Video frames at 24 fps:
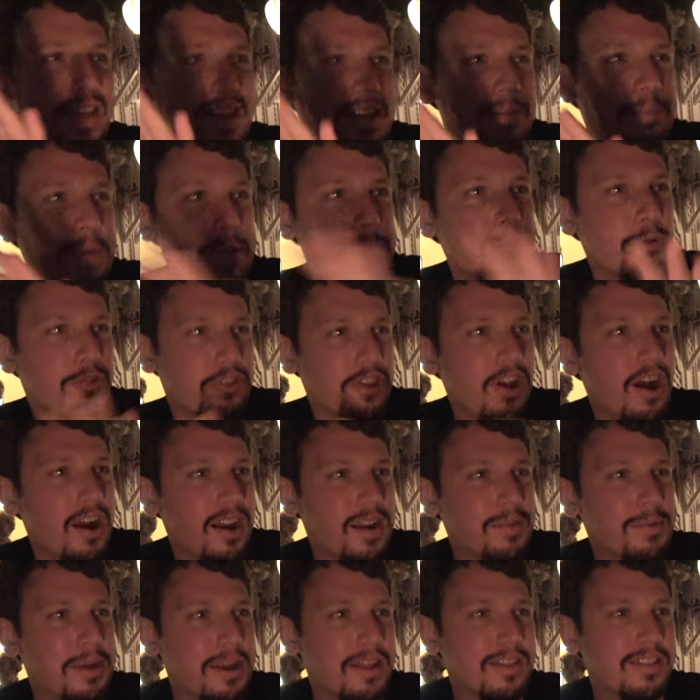like, people
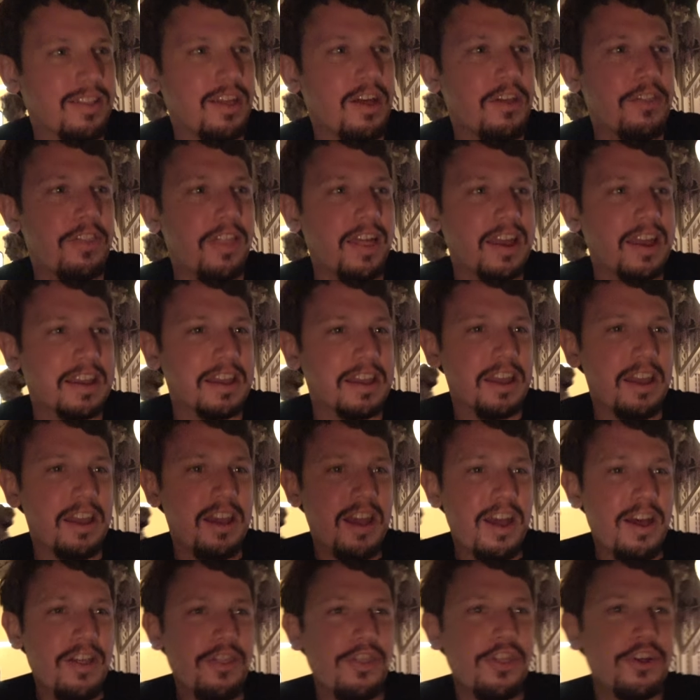talk about it, like
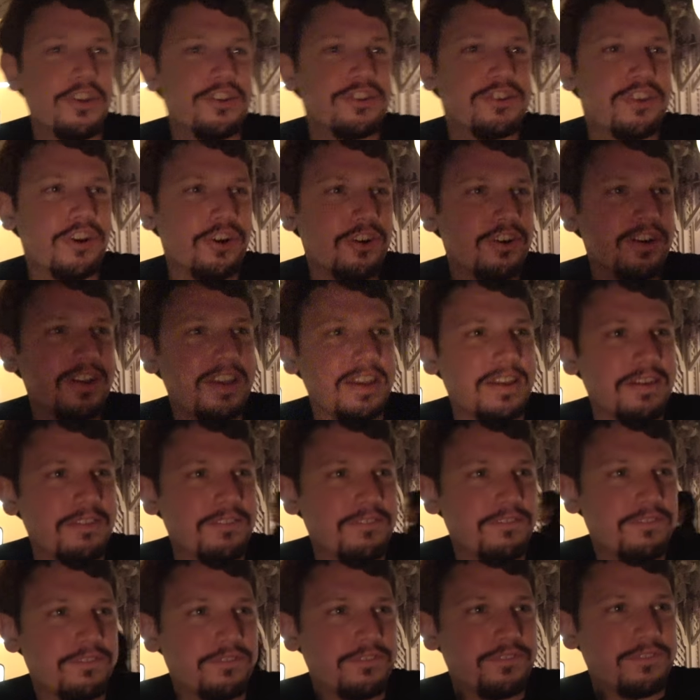the
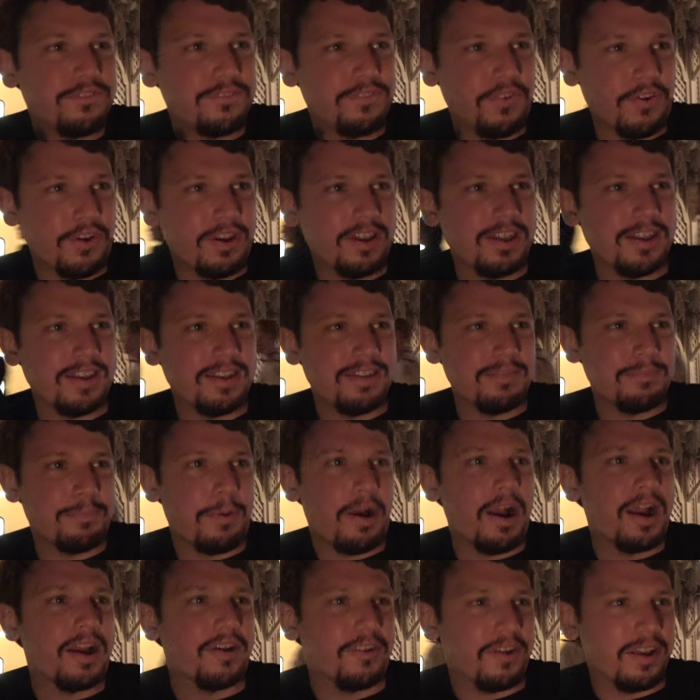dirty-footed
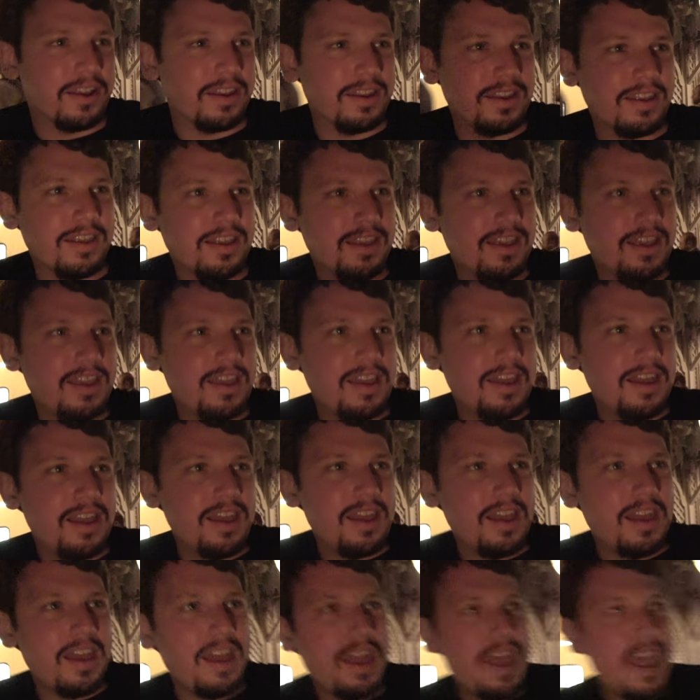pirate.
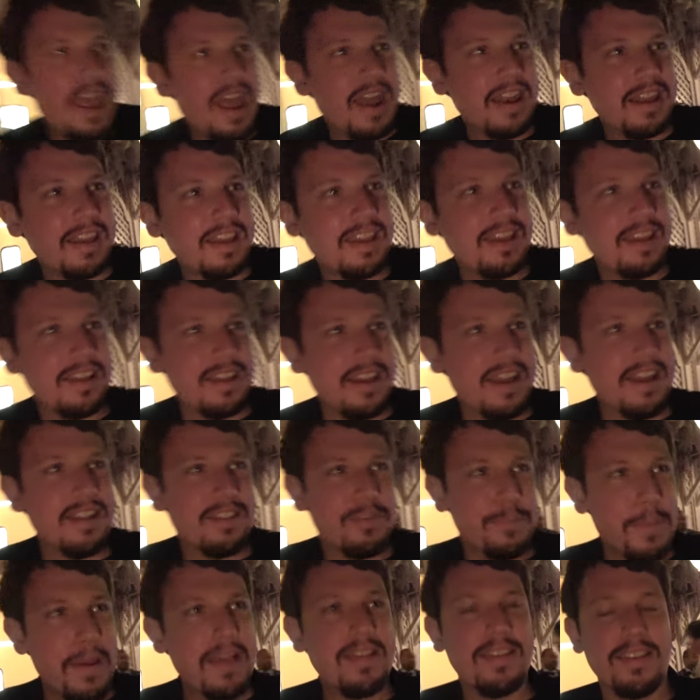And
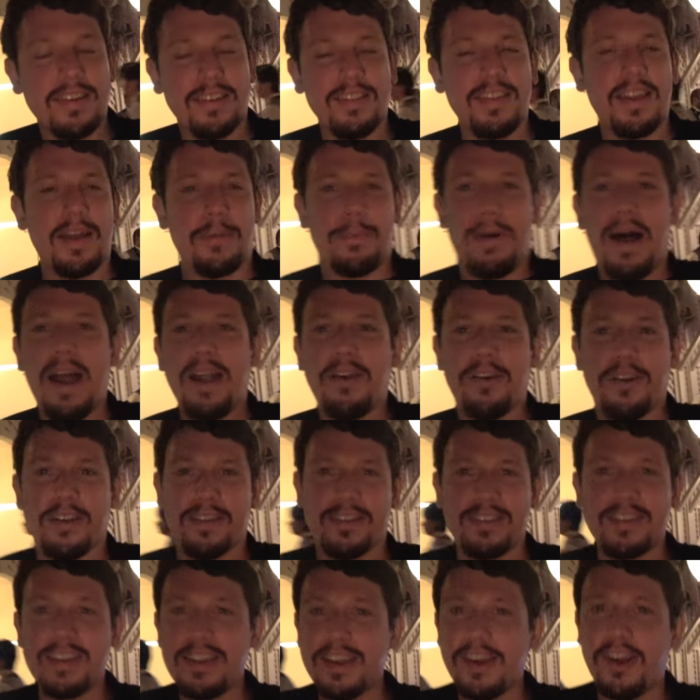it's basically a pirate
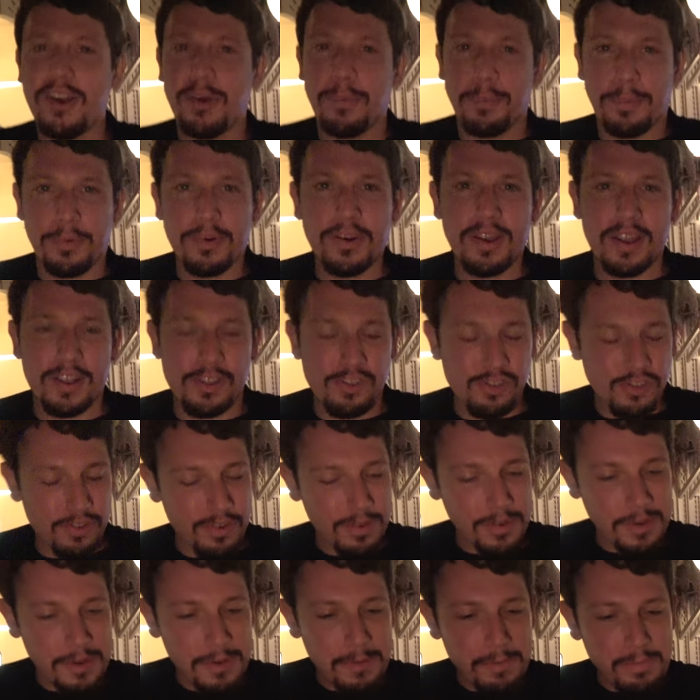sitting on a bridge
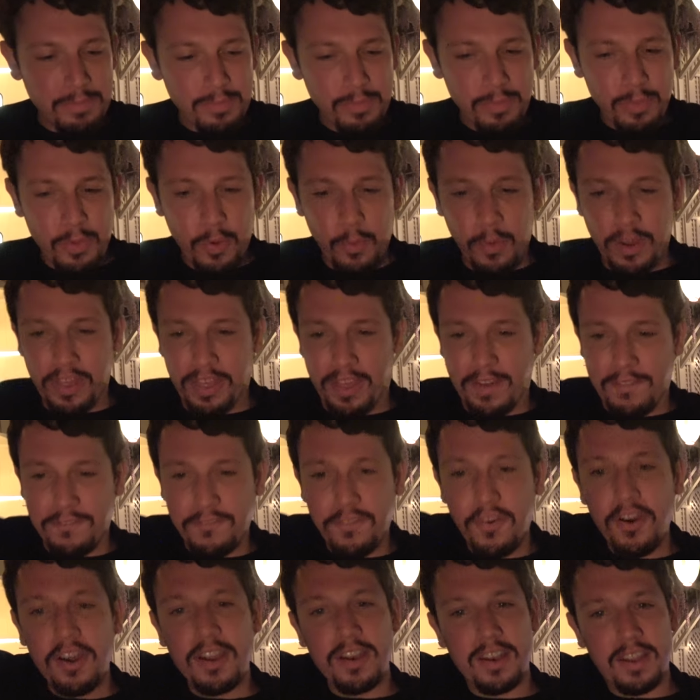with a
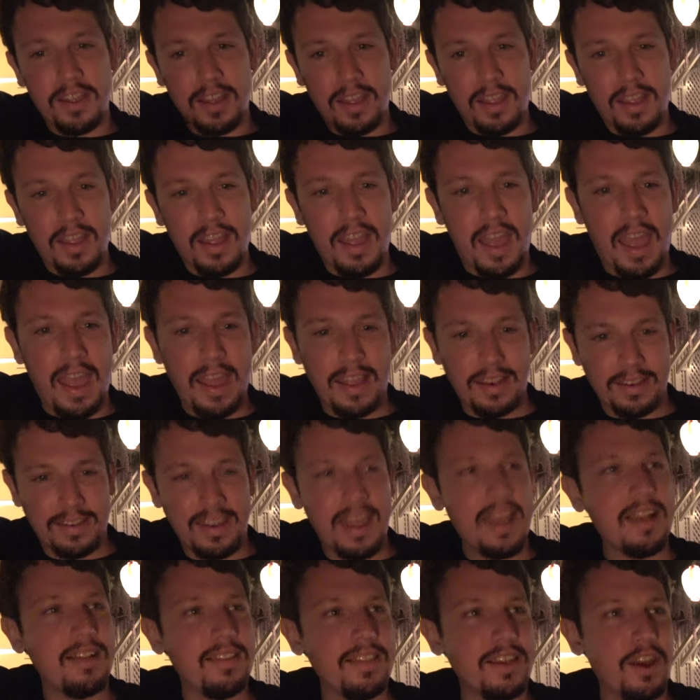foot
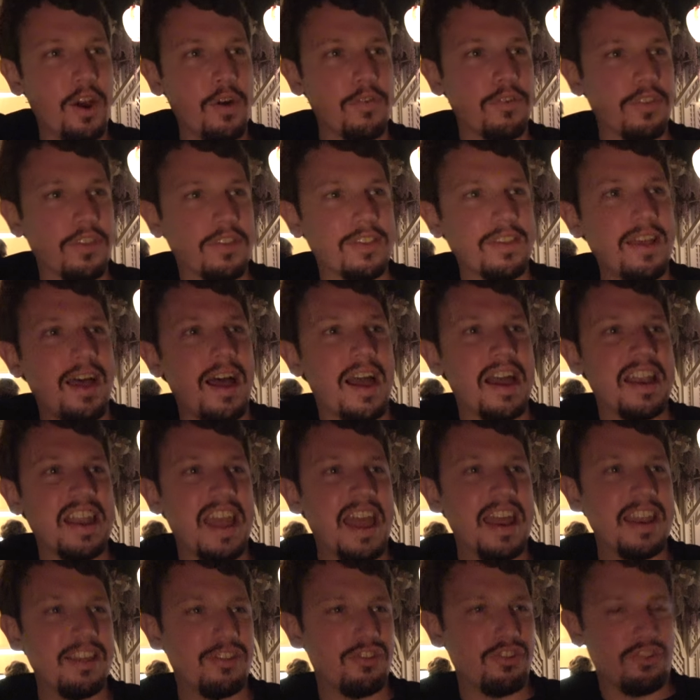dangling over the side,
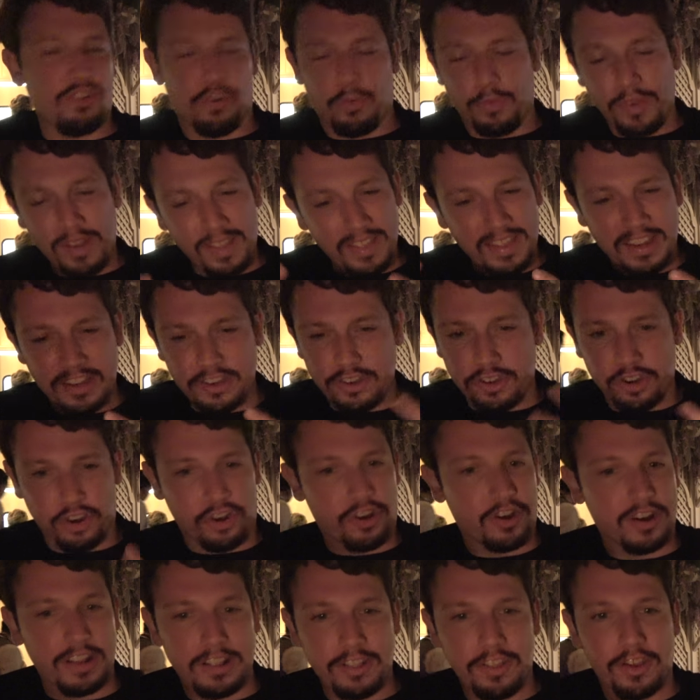and it's just a really
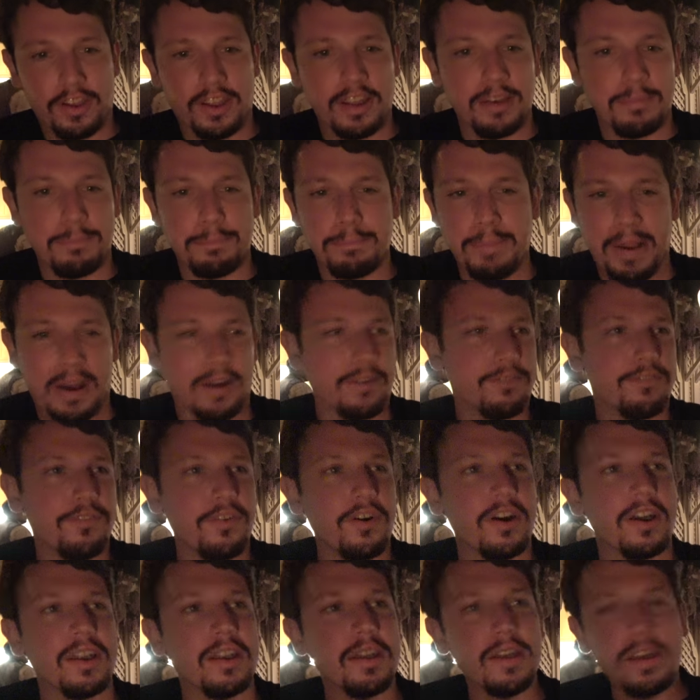dirty looking
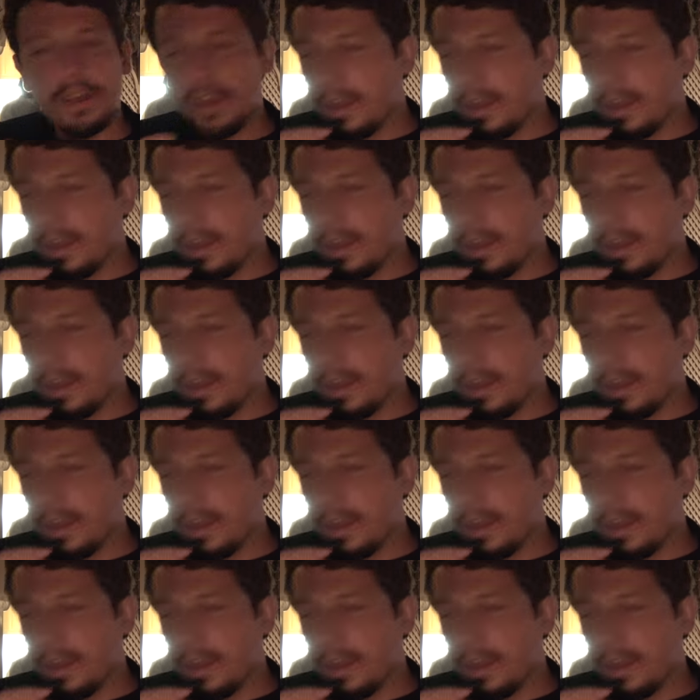barefoot.